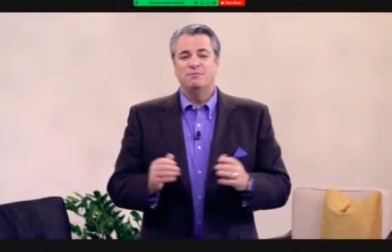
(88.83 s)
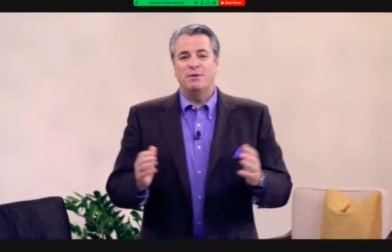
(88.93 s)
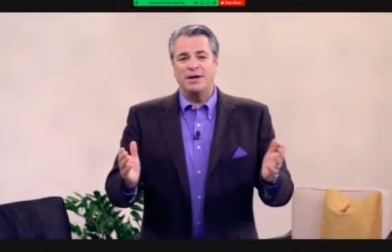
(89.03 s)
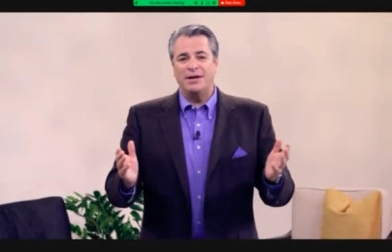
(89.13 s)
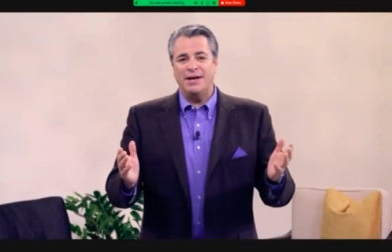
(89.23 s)

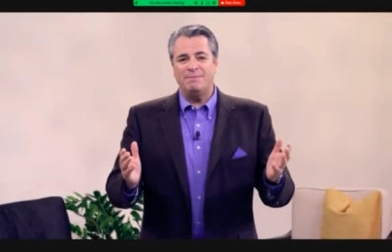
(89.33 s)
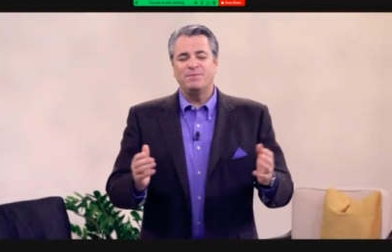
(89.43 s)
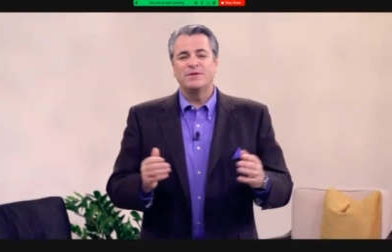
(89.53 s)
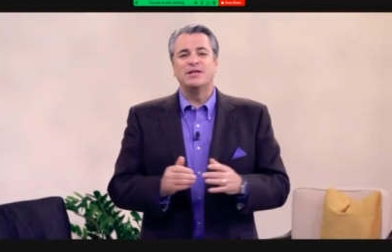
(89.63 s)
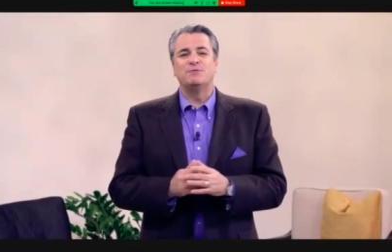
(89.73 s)
My name
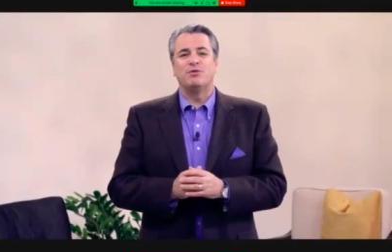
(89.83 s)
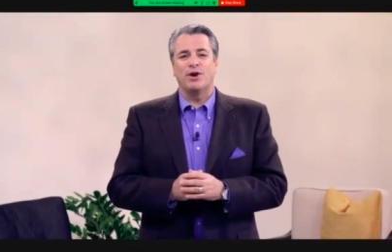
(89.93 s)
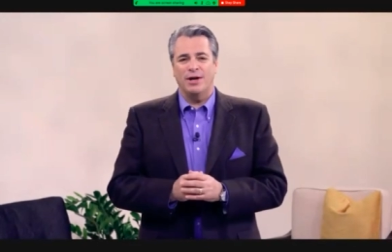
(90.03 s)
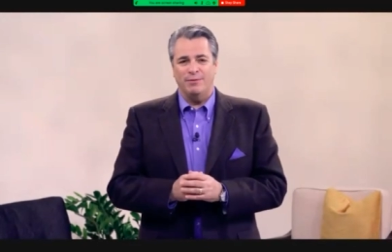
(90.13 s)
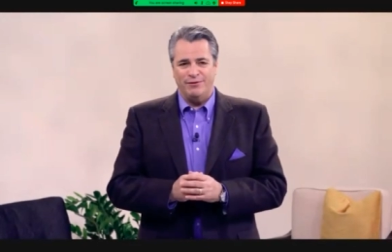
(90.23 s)
is
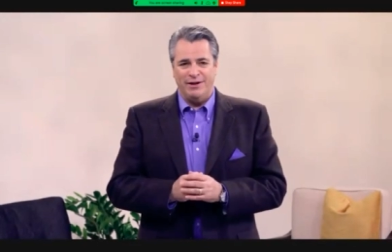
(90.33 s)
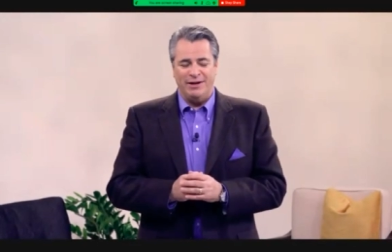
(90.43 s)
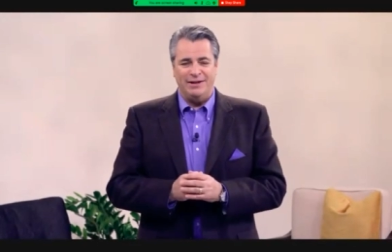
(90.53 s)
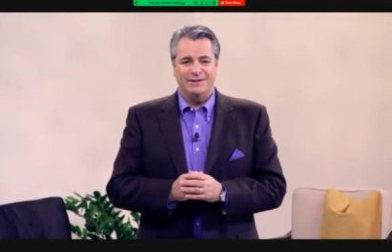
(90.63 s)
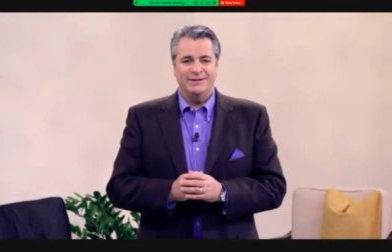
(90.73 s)
Brian
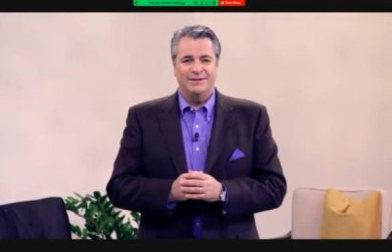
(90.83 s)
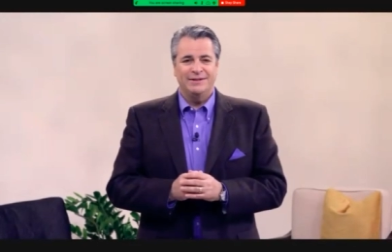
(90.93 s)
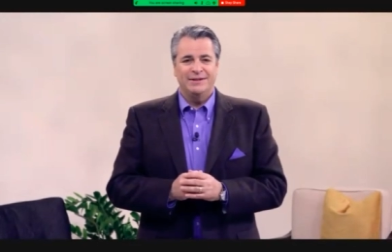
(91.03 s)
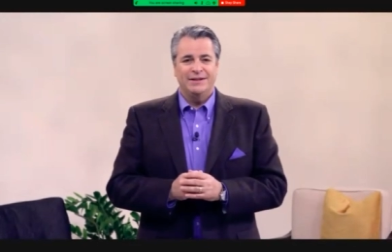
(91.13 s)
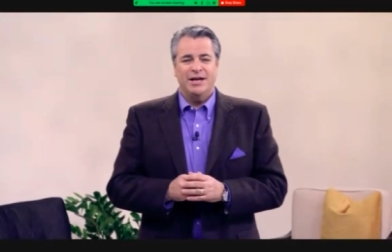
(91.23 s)
Buffini,
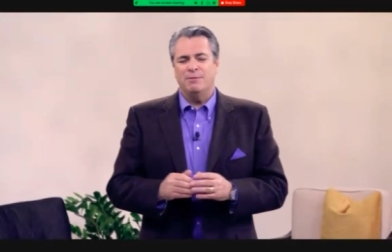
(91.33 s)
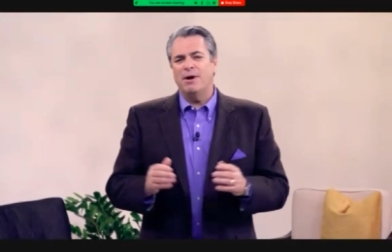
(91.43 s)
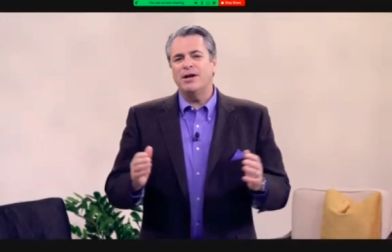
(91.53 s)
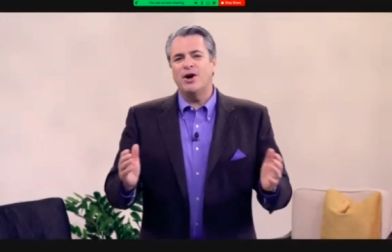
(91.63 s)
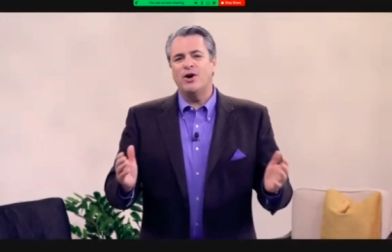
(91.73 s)
and
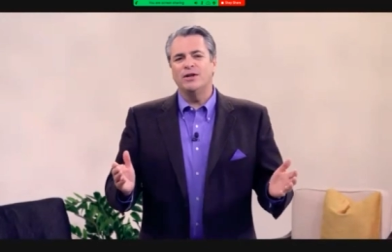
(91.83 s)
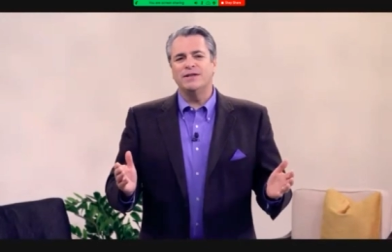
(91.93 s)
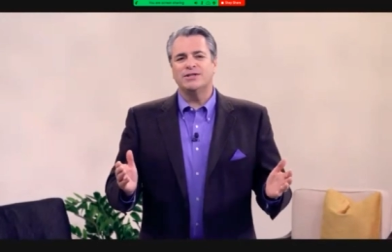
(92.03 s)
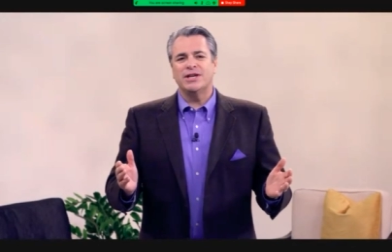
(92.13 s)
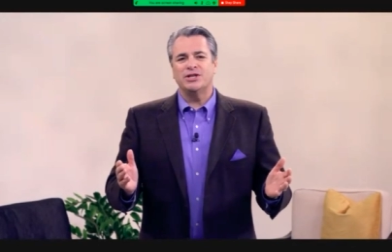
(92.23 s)
my goal in
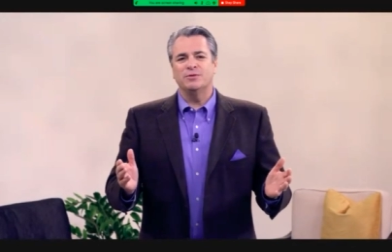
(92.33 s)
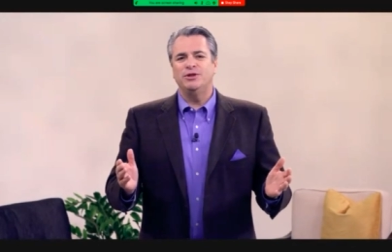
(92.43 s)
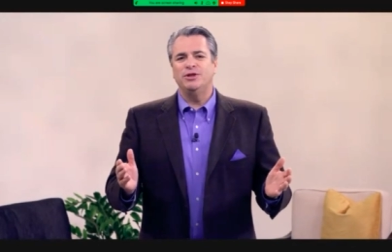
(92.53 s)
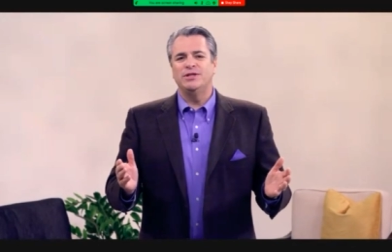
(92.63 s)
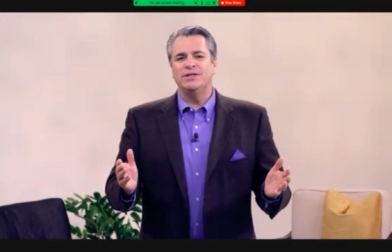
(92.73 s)
this session
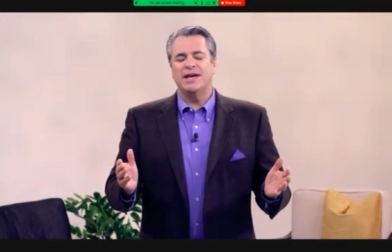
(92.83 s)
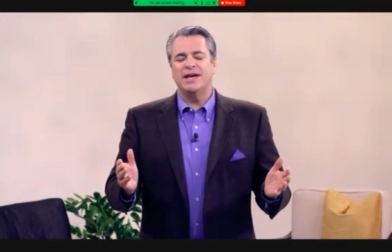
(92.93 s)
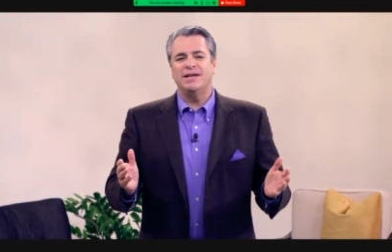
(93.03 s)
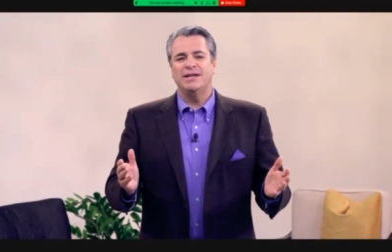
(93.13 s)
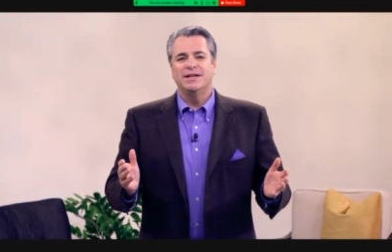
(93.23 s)
with you
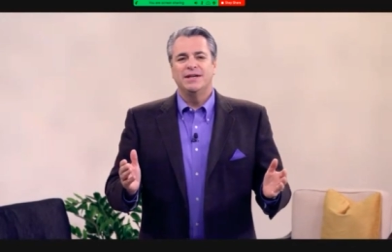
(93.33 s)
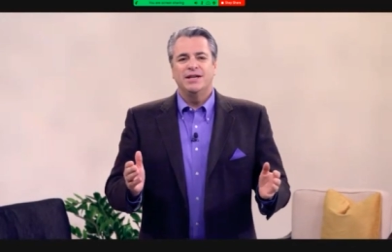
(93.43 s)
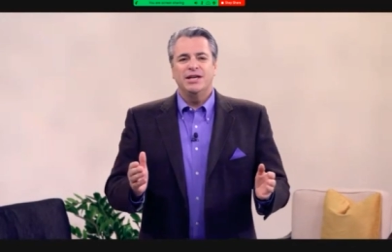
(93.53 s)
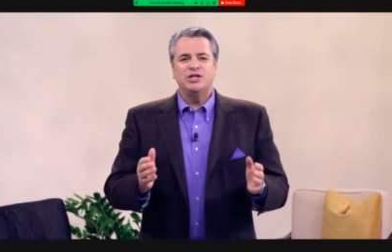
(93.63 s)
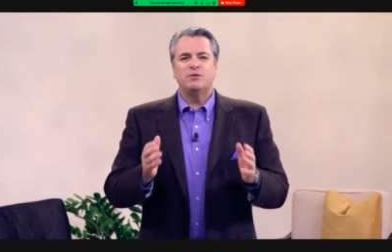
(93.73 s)
today
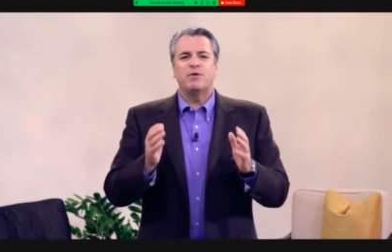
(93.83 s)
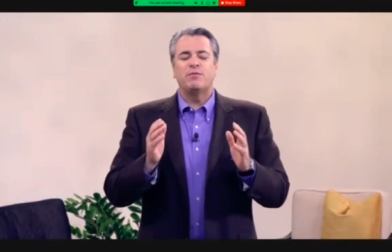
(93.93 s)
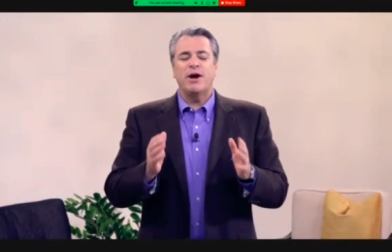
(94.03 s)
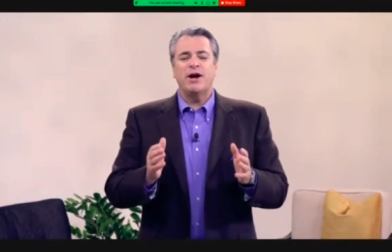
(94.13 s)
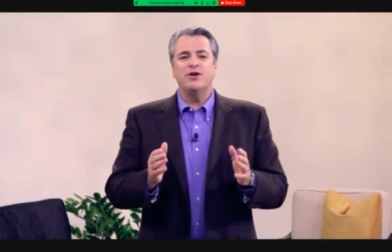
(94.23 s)
is to
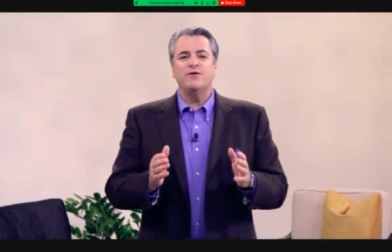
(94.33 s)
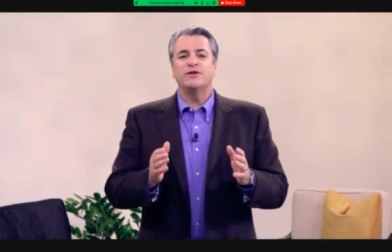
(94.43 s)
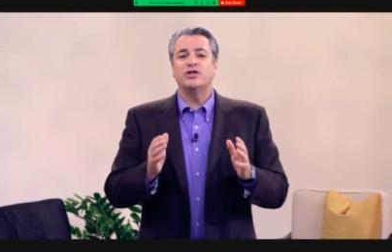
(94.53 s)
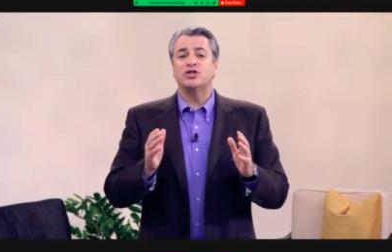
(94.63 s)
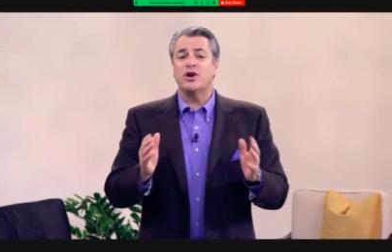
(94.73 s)
prepare you
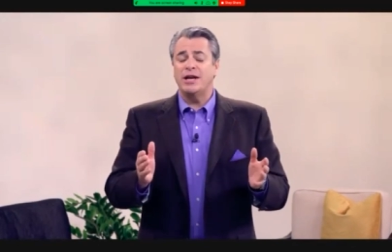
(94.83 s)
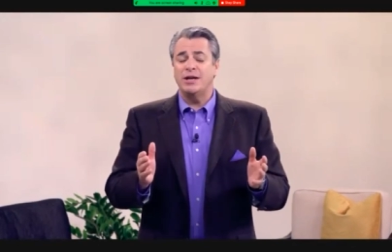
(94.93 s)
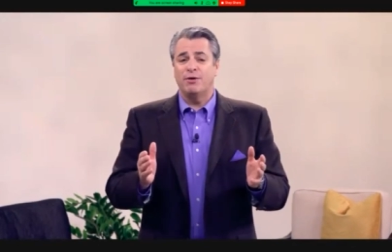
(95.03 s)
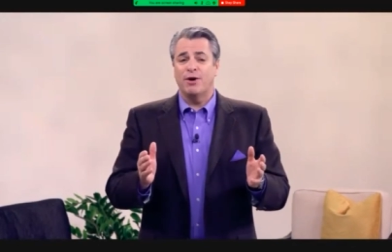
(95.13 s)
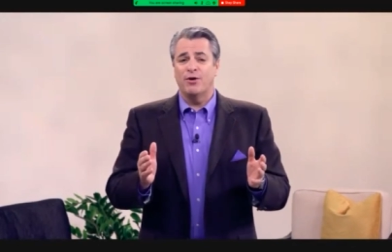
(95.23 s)
for the
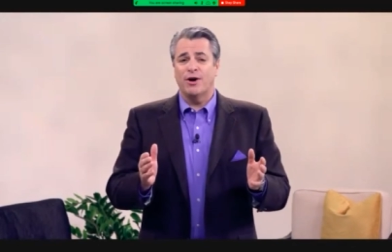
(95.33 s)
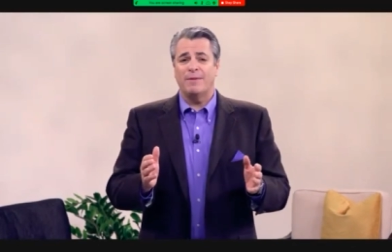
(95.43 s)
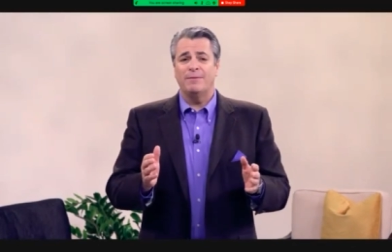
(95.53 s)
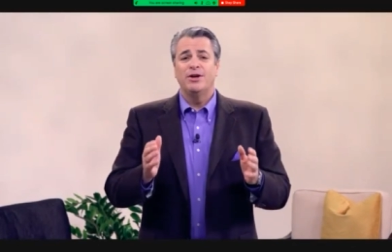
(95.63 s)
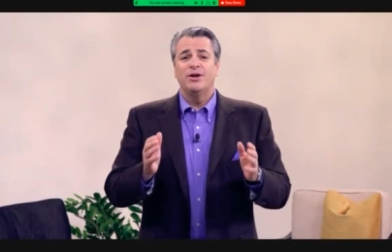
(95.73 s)
training
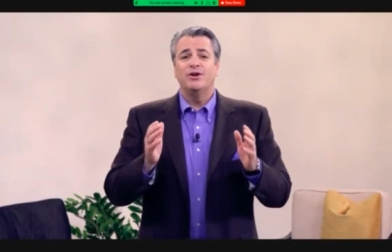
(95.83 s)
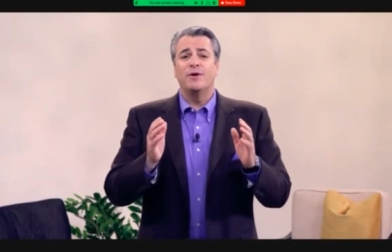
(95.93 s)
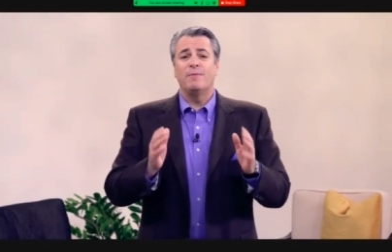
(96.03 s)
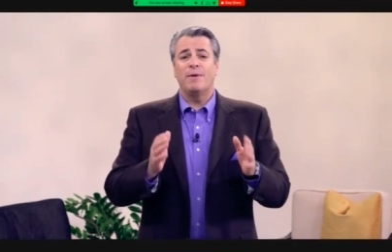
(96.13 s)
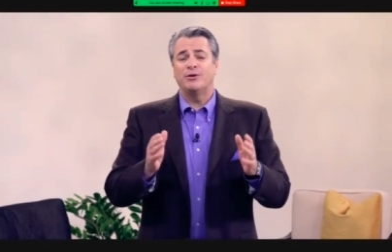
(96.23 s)
program
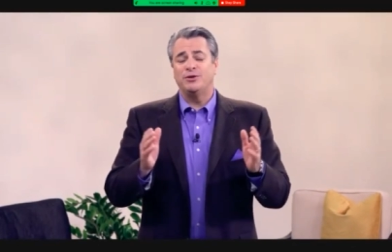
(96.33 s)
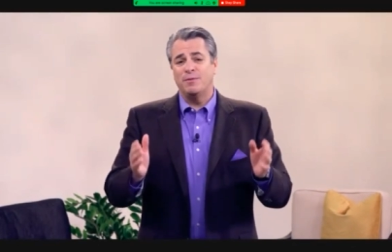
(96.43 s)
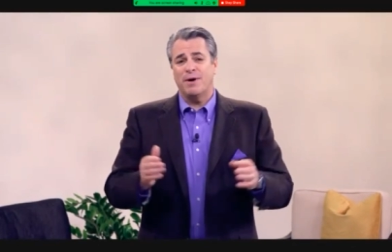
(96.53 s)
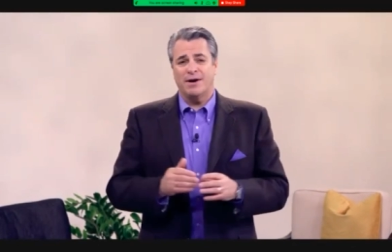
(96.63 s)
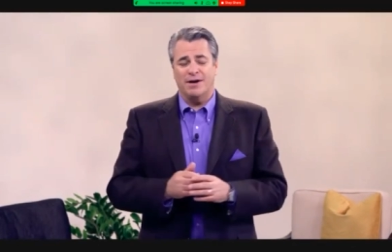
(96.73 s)
you're about to
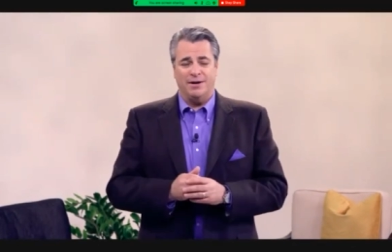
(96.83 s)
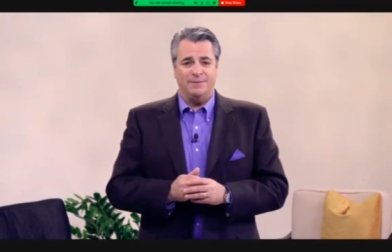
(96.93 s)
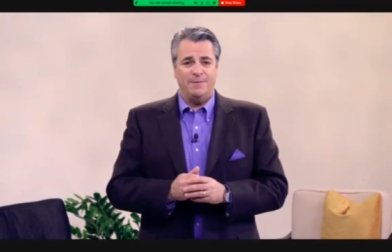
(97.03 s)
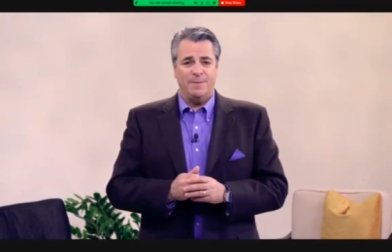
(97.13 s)
embark on.